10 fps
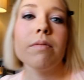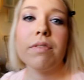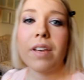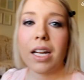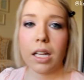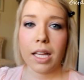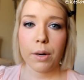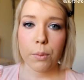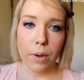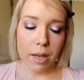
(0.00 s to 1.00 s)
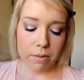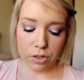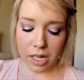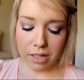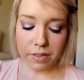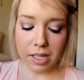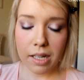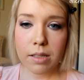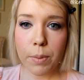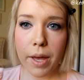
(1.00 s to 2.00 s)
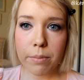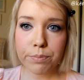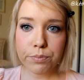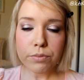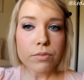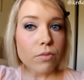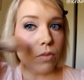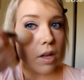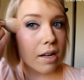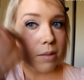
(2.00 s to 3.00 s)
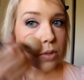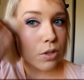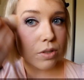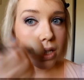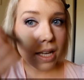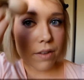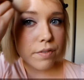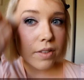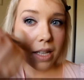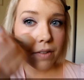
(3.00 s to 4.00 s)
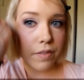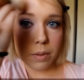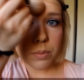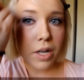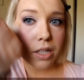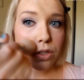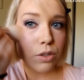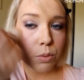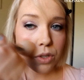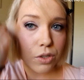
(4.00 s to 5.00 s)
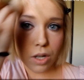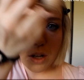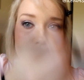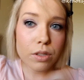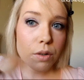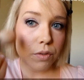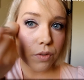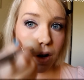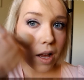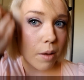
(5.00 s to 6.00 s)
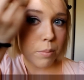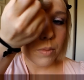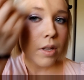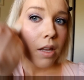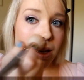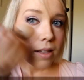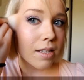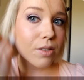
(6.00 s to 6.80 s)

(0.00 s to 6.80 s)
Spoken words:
faded that away, which kind of sucks. But and I'm just using a fluffy brush, which is also from the